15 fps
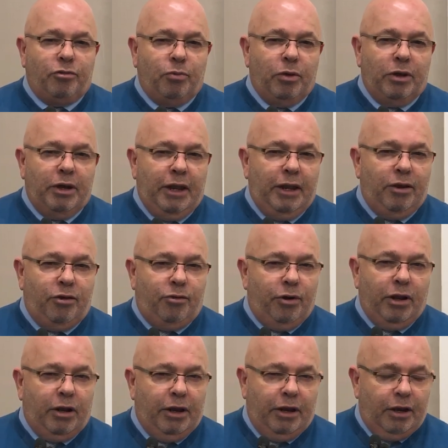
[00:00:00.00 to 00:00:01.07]
would need
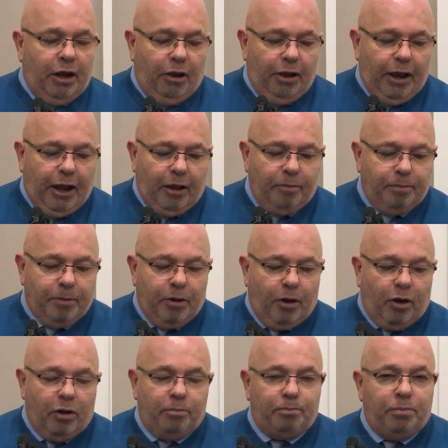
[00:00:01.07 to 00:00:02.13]
really no help,
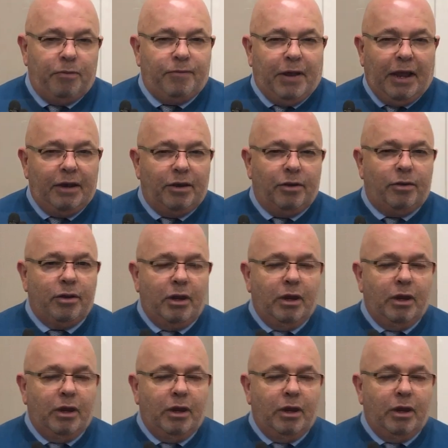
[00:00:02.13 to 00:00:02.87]
God provided